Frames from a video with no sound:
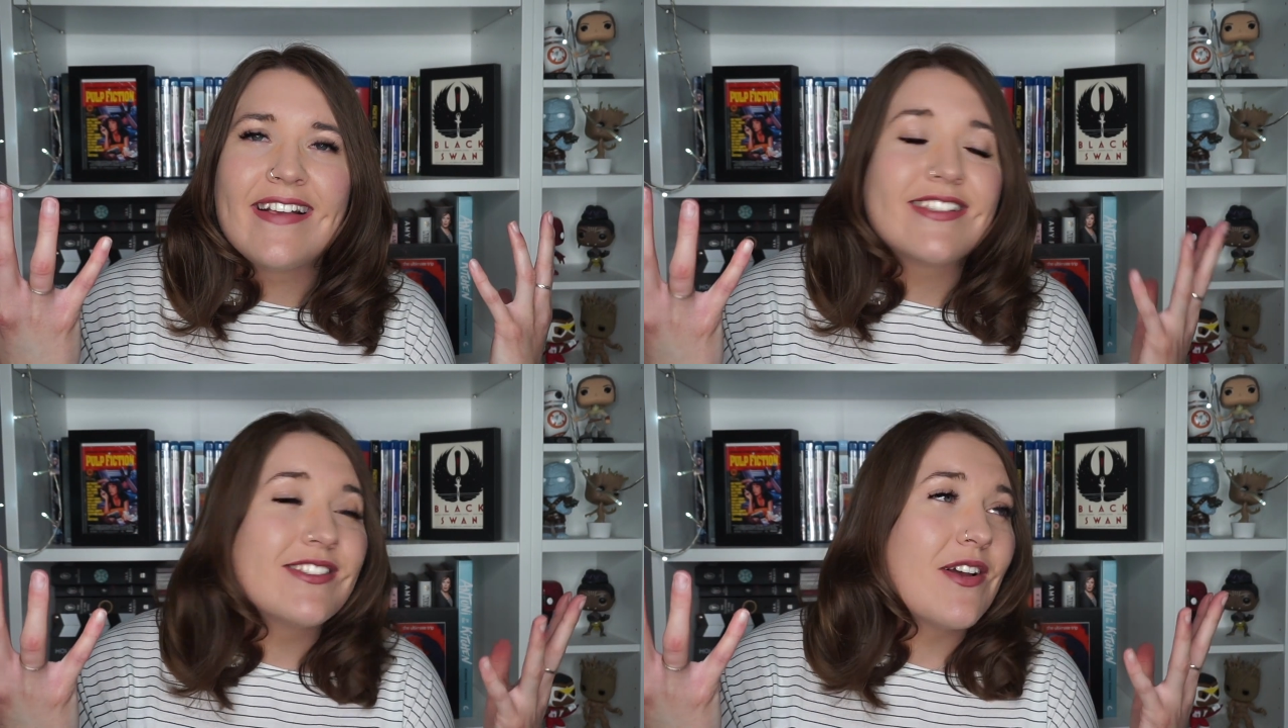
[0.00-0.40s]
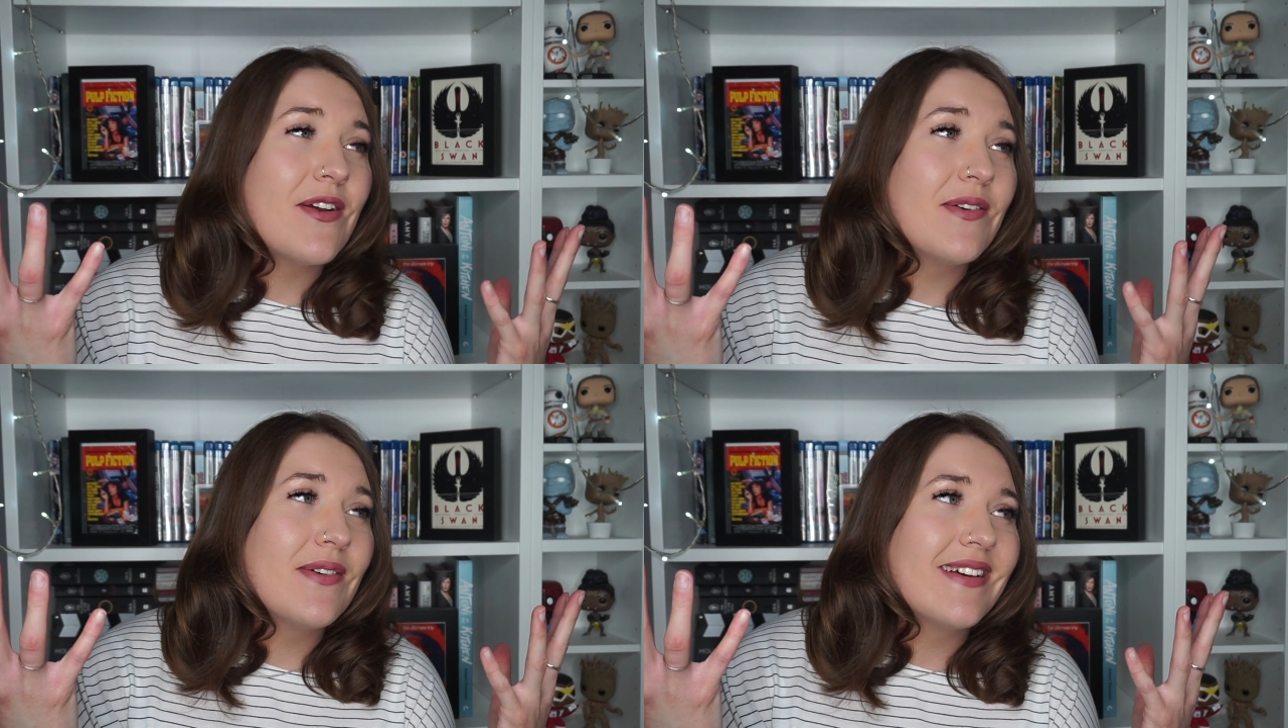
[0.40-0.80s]

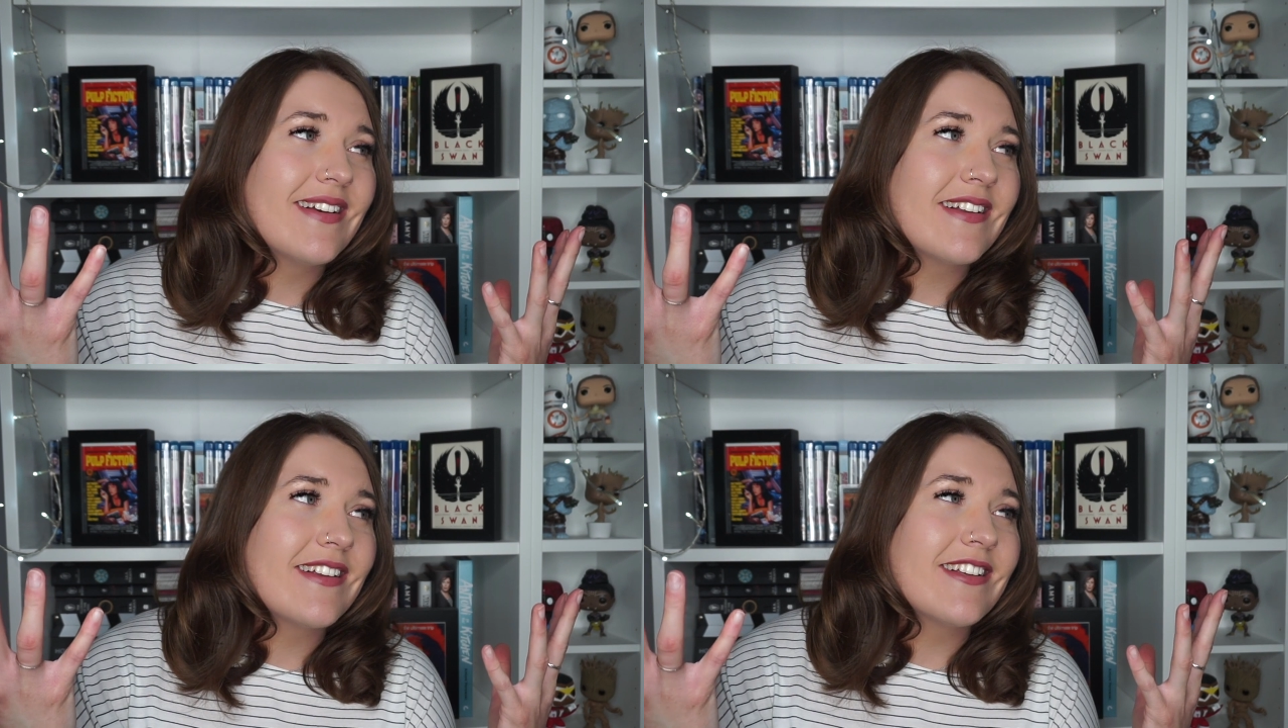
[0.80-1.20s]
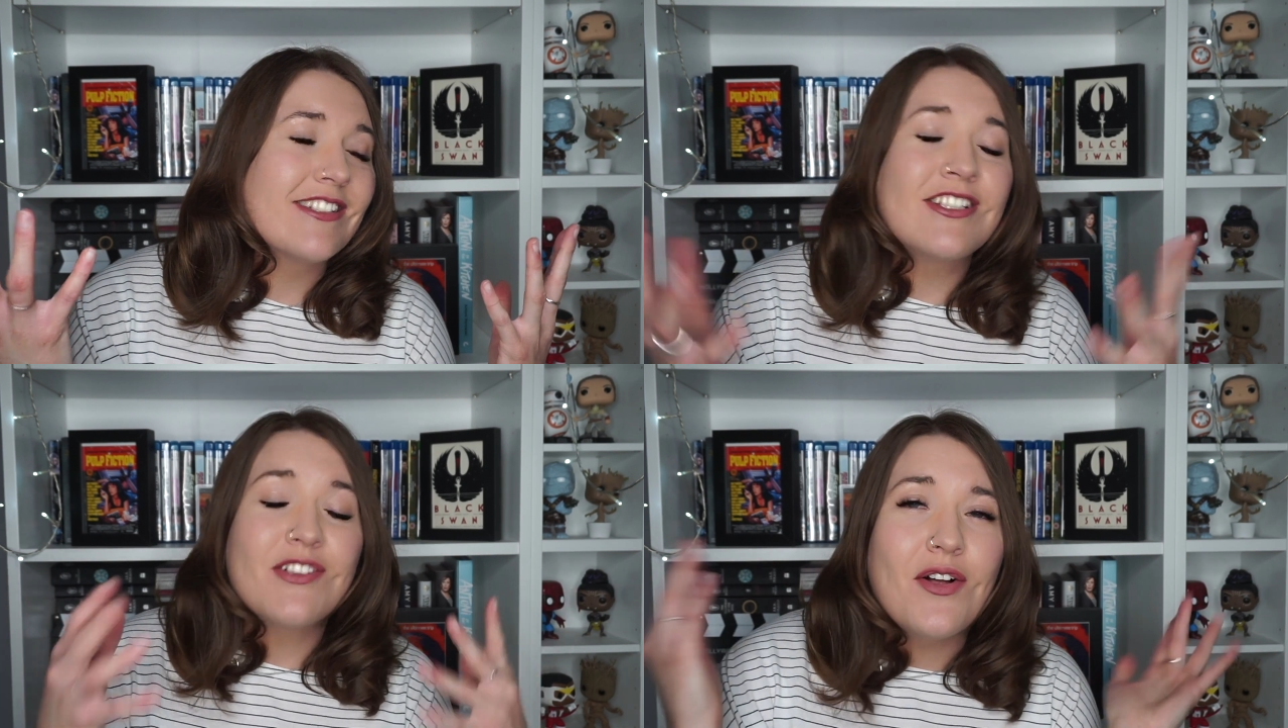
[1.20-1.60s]
So
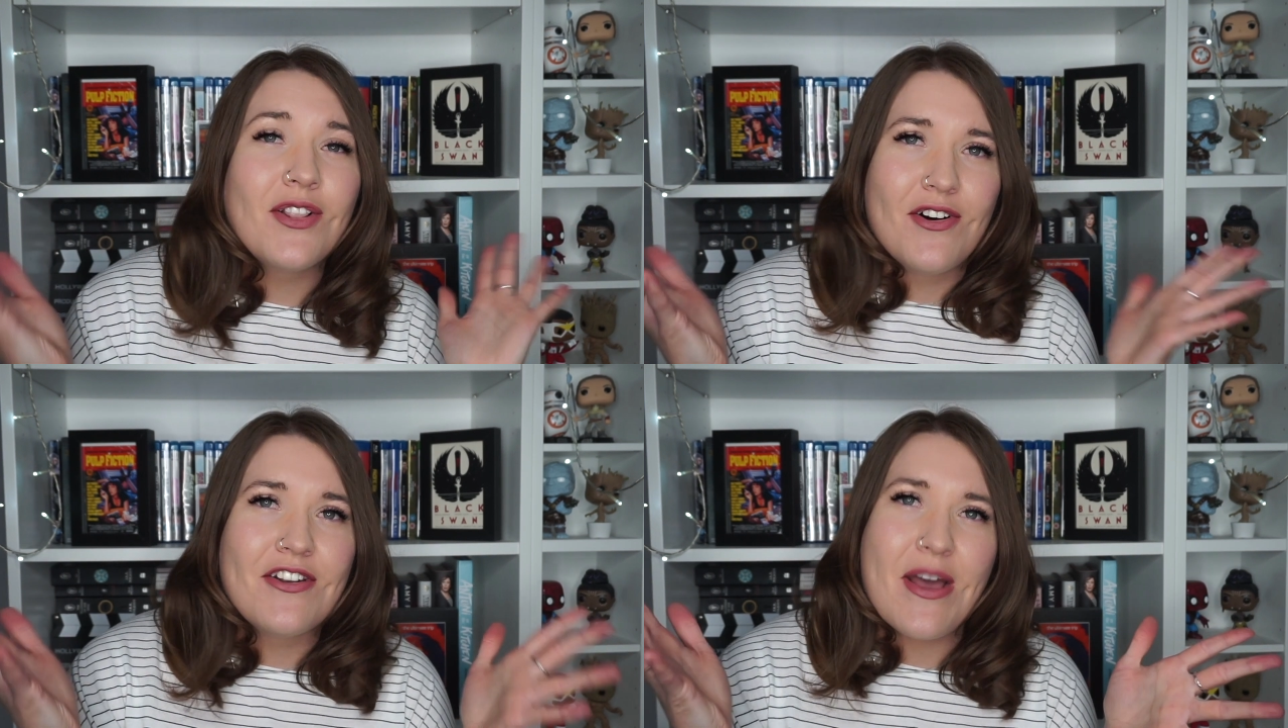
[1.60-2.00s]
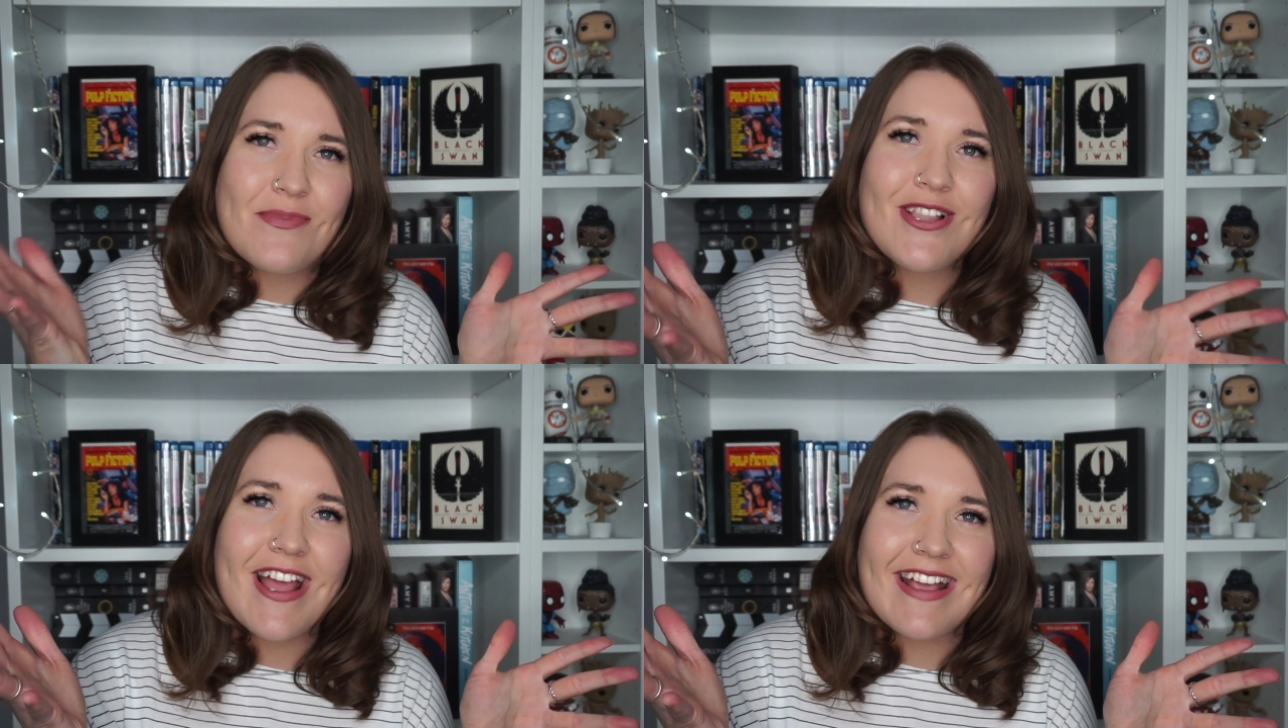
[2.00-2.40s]
she's got a lot on her
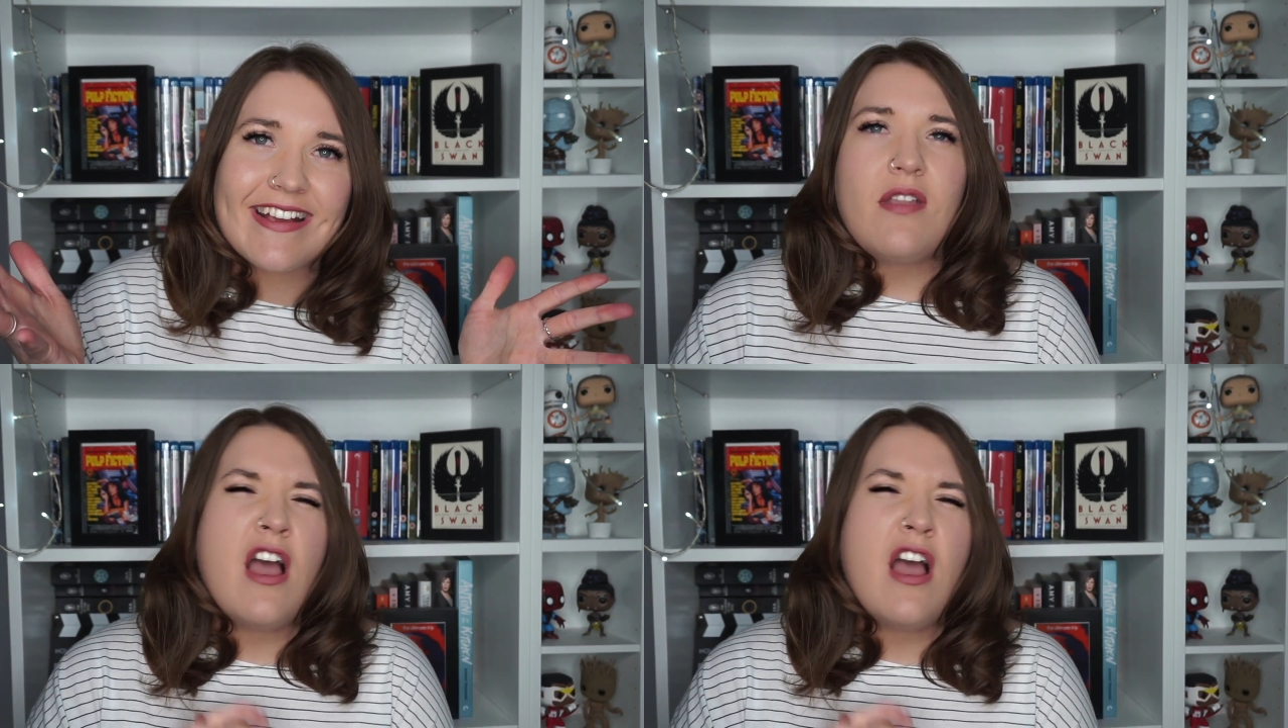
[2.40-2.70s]
plate.